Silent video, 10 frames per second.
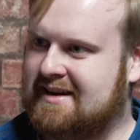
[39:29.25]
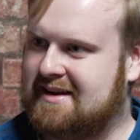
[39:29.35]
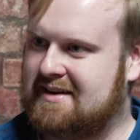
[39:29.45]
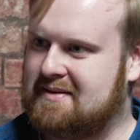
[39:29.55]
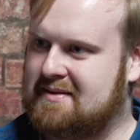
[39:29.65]

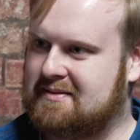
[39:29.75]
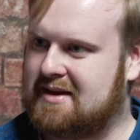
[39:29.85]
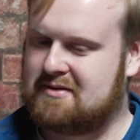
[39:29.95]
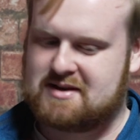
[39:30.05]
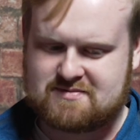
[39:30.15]
and
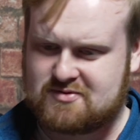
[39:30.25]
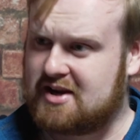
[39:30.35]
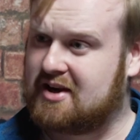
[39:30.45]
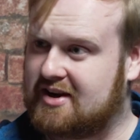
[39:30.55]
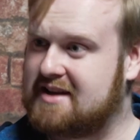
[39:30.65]
giving some
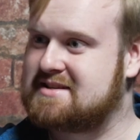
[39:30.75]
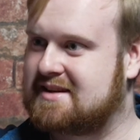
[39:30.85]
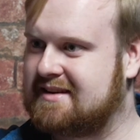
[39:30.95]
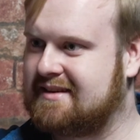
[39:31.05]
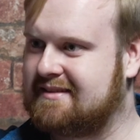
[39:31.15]
really good
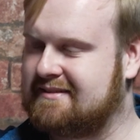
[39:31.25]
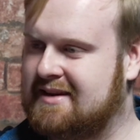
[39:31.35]
insight